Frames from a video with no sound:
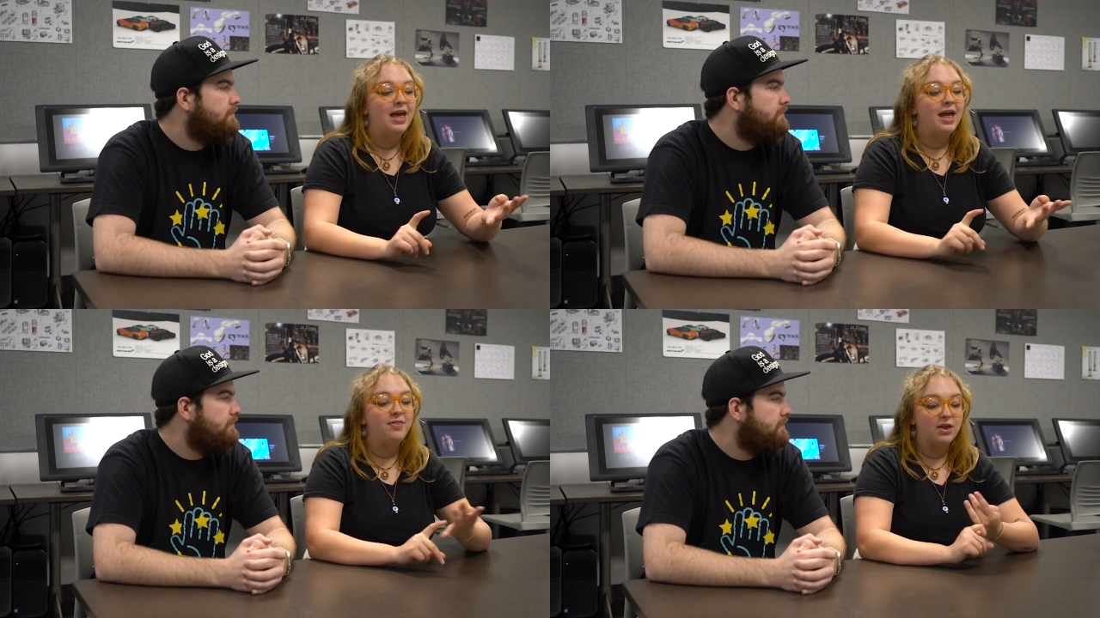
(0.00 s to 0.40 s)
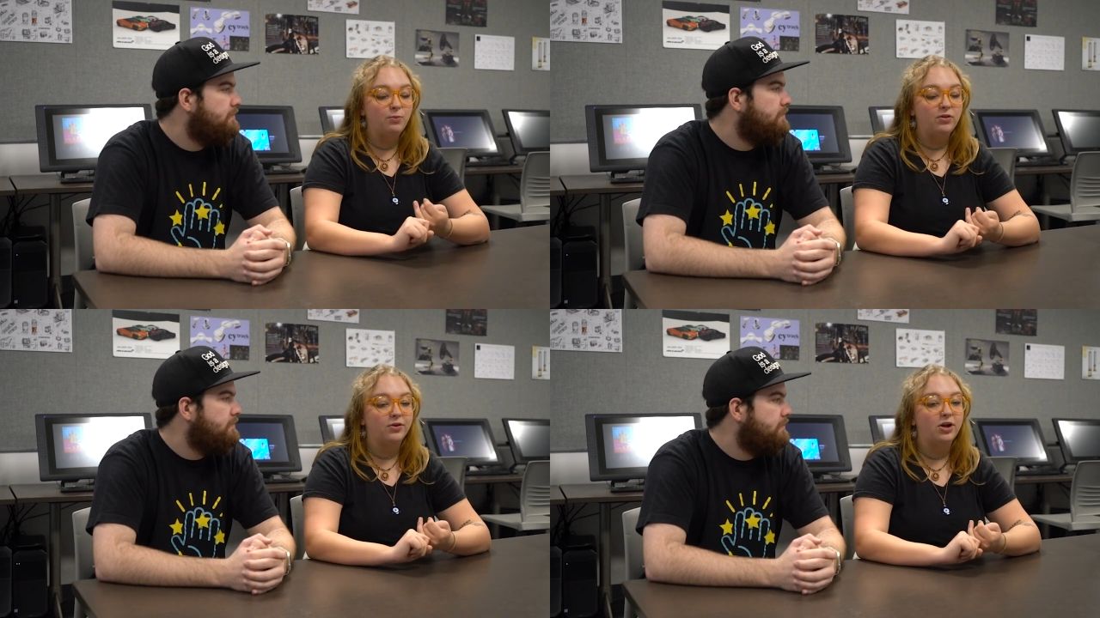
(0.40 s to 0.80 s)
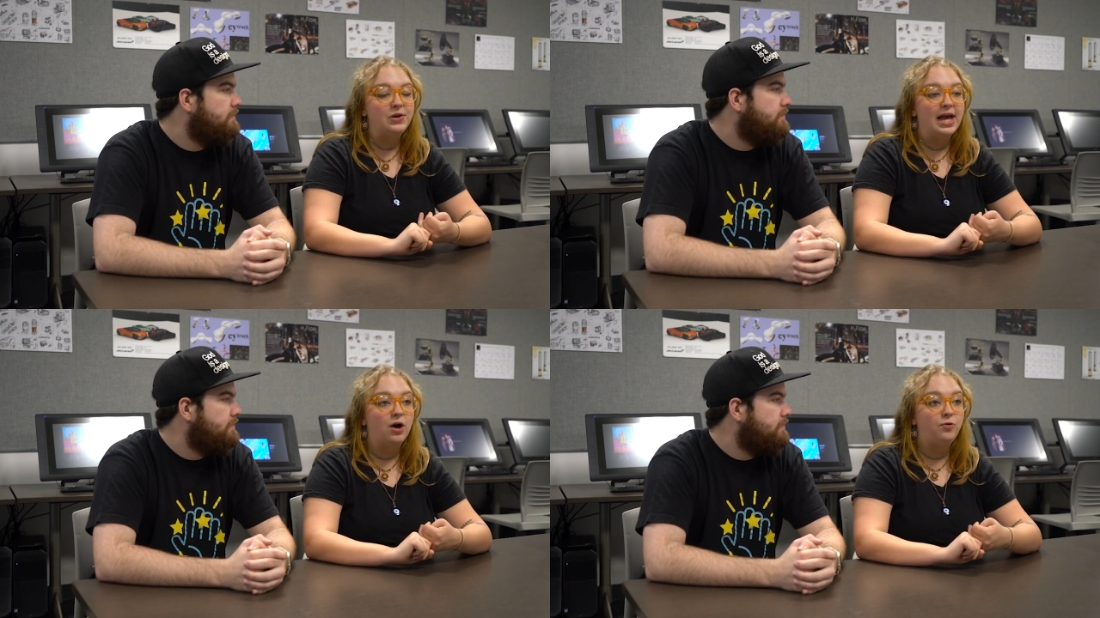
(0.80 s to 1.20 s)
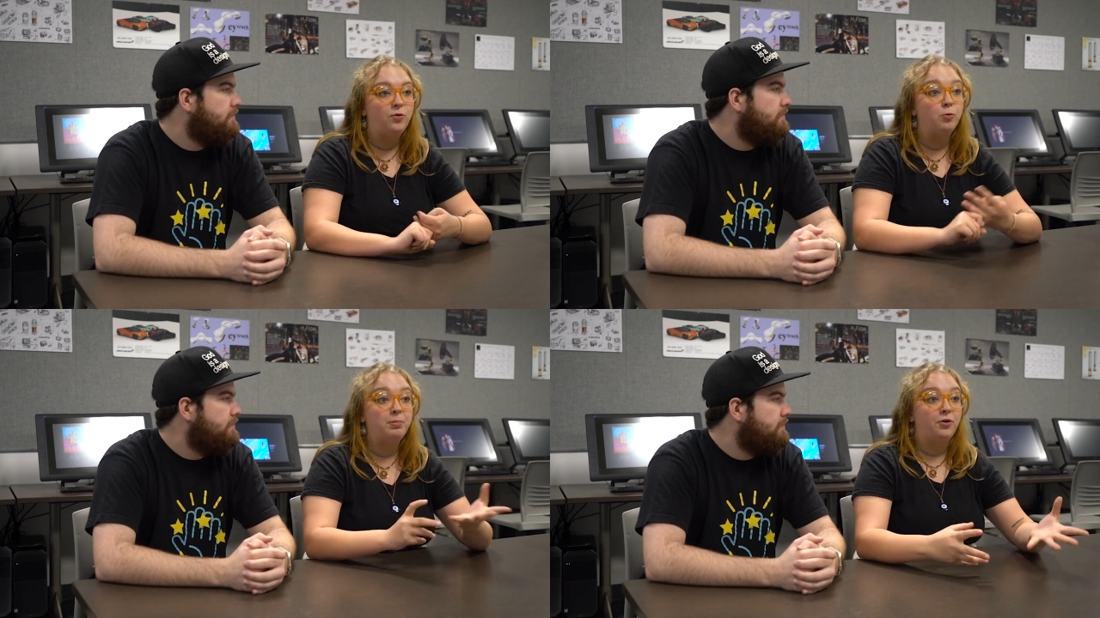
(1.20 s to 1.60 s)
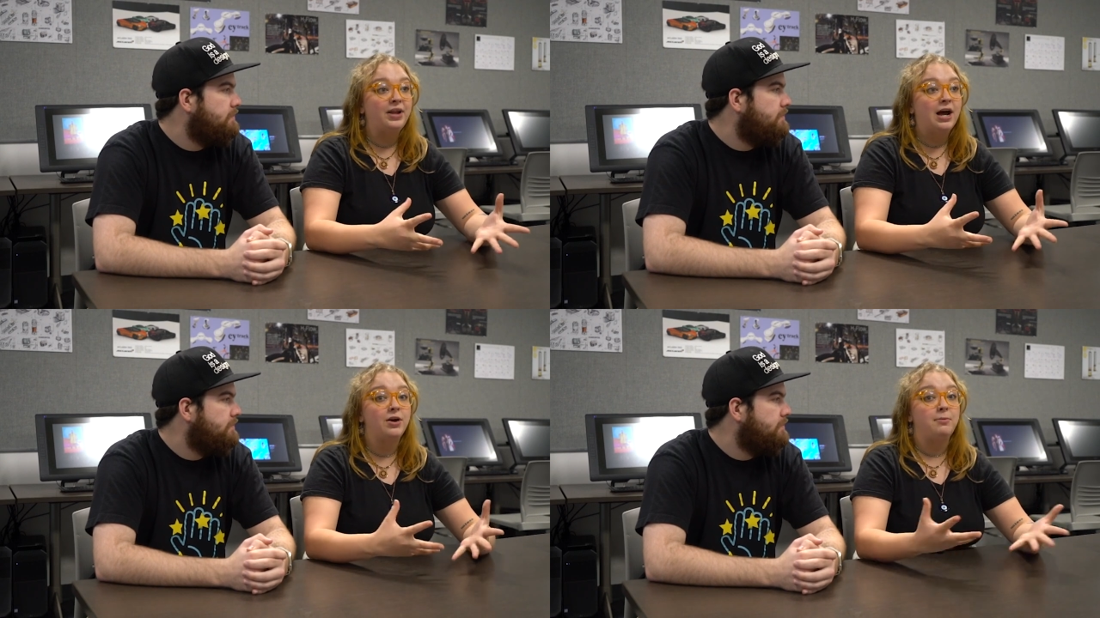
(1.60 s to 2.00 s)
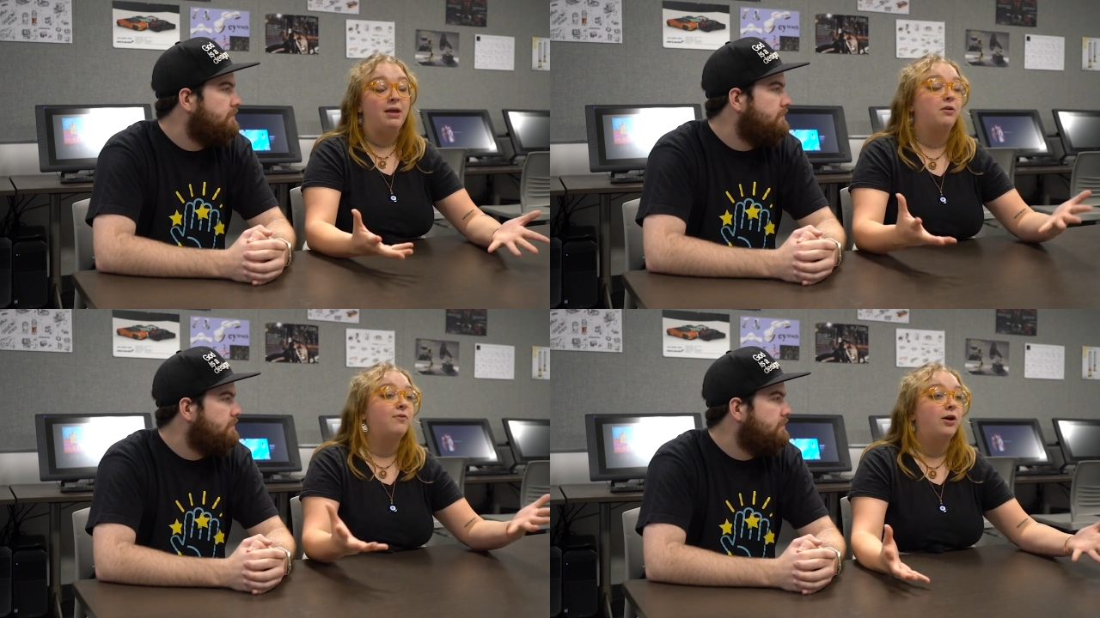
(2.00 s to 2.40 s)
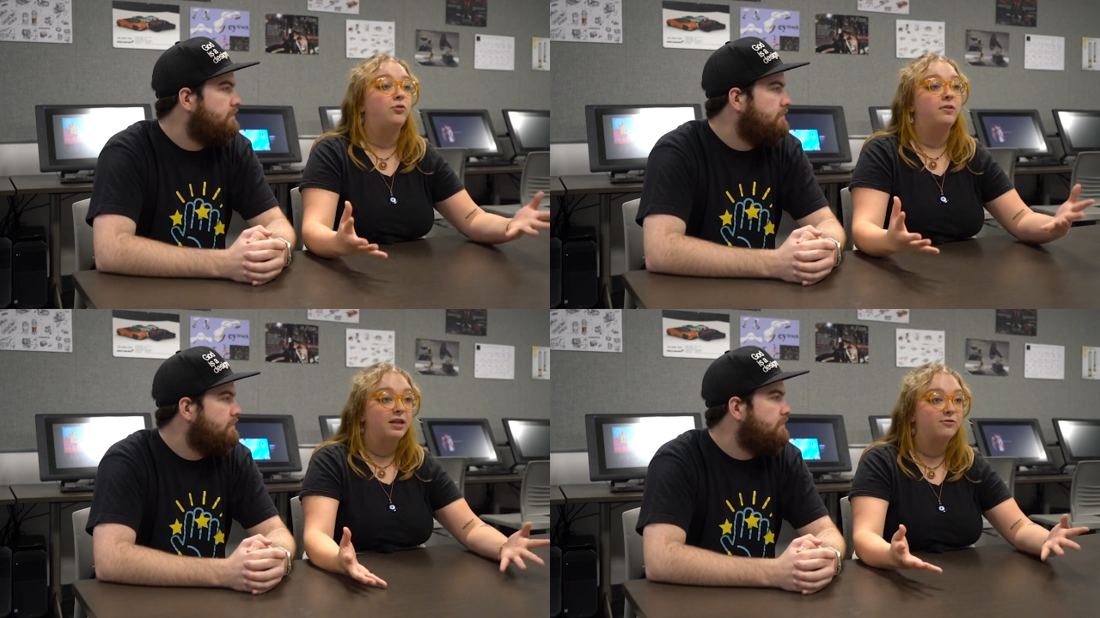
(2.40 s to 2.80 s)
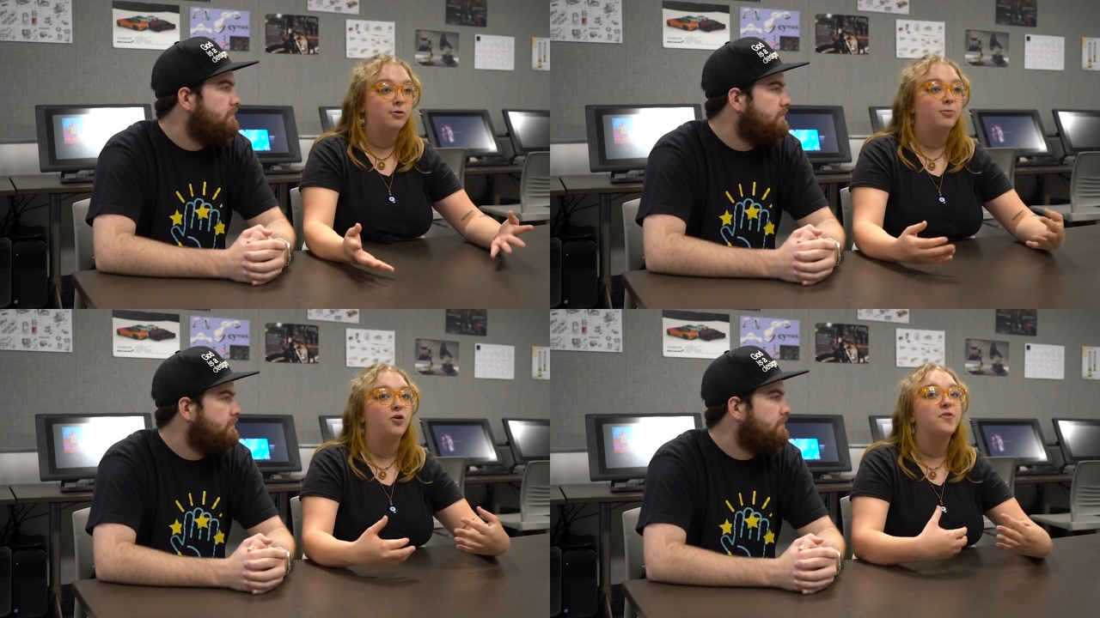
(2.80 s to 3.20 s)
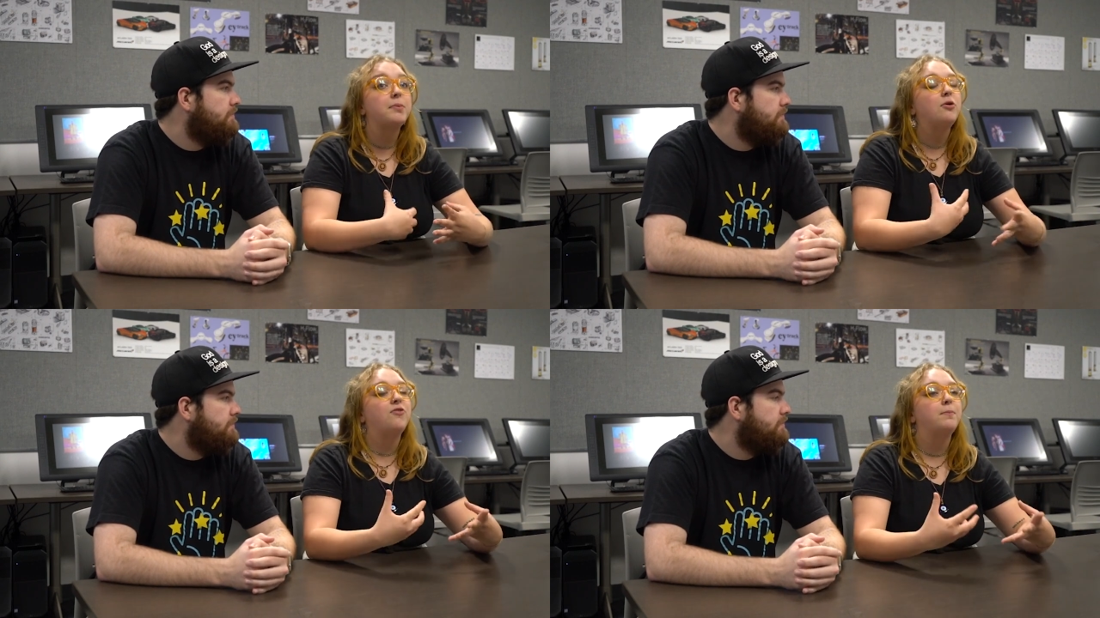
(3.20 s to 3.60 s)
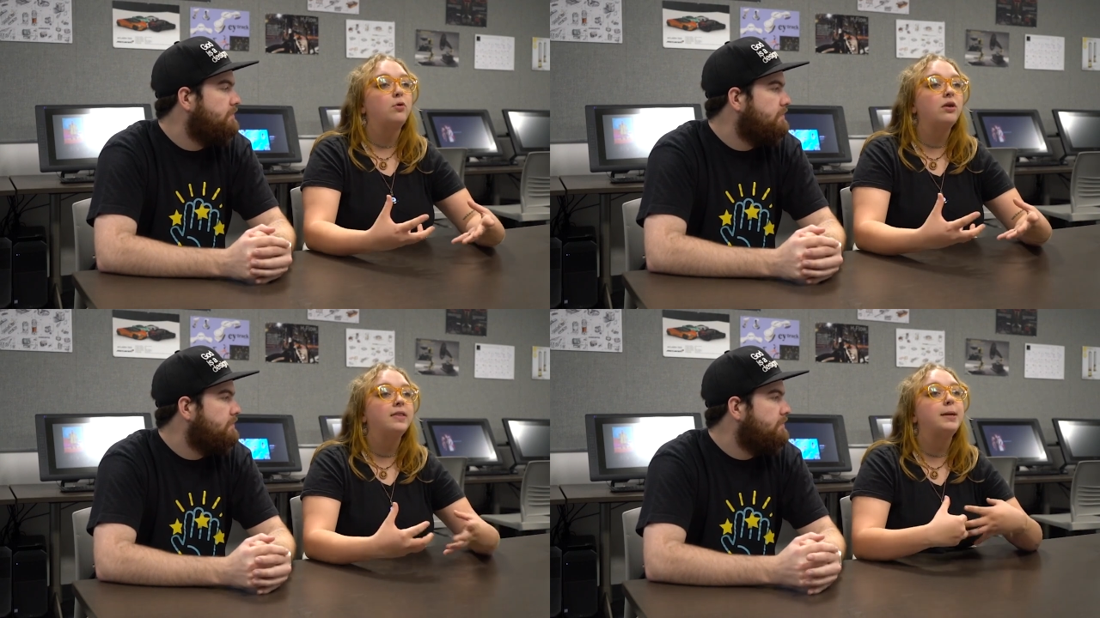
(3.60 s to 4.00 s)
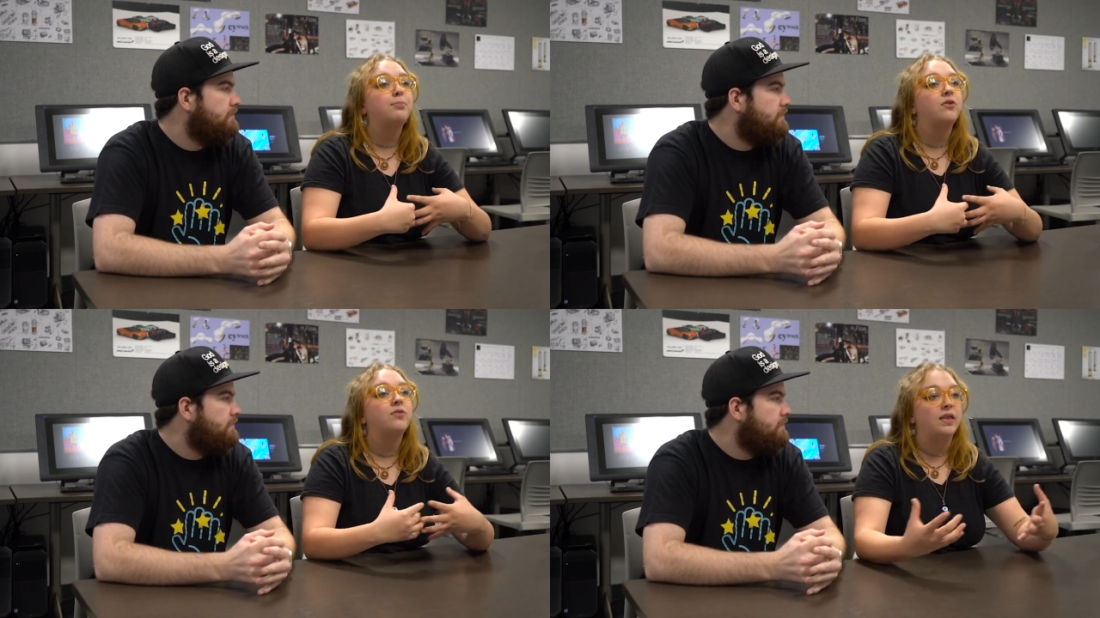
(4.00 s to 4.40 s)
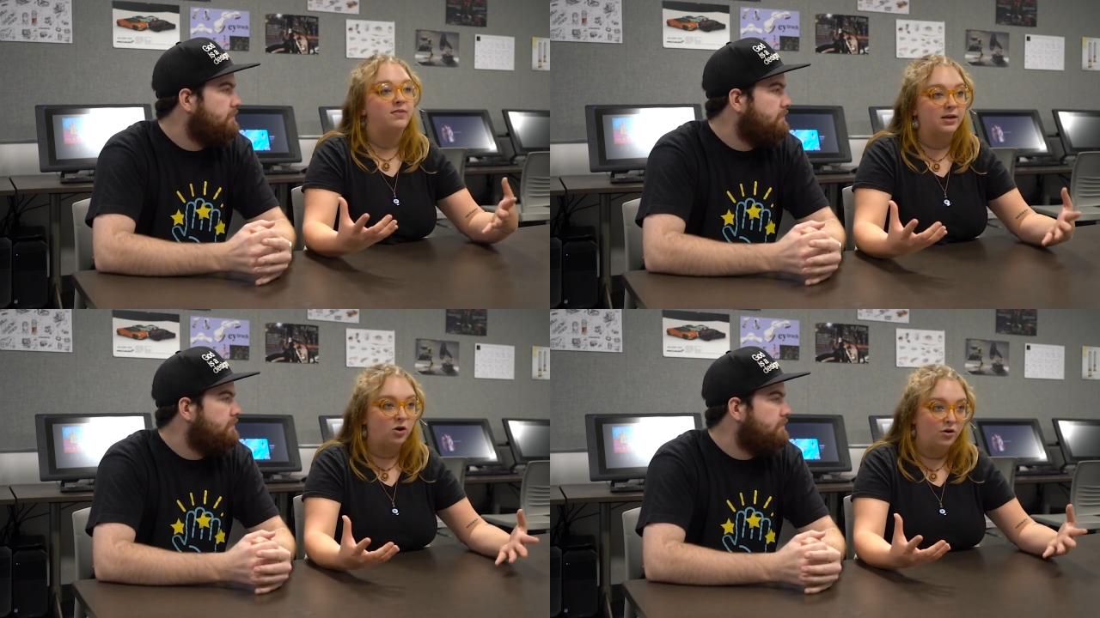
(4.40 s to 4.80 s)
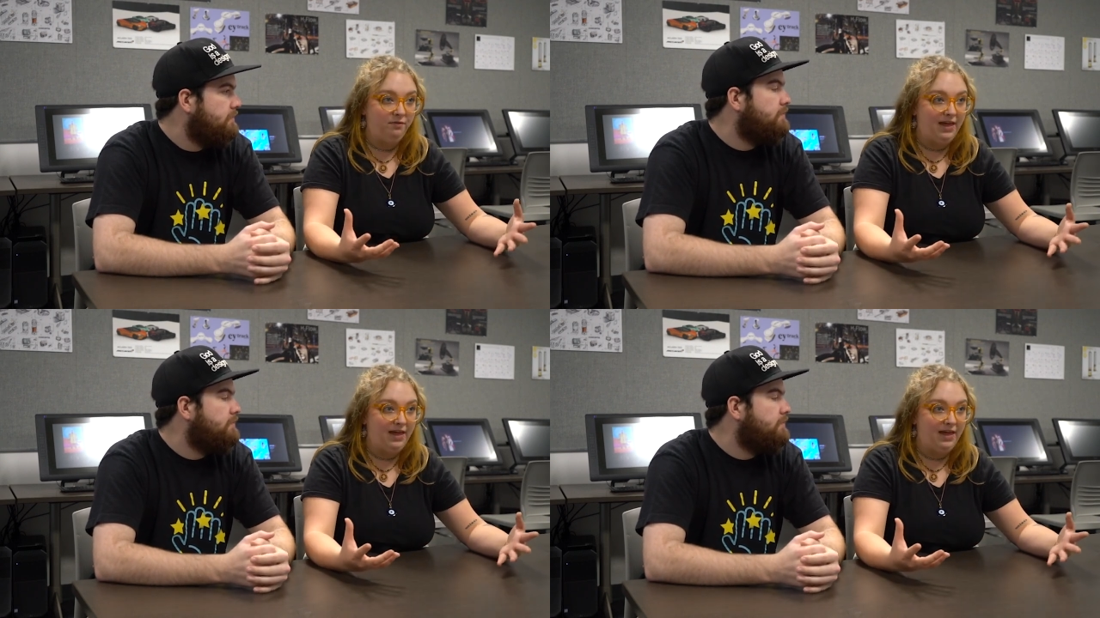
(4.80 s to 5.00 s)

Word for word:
Speaker 1: And then we learn how to build out and make final deliverables. But most importantly, presenting all of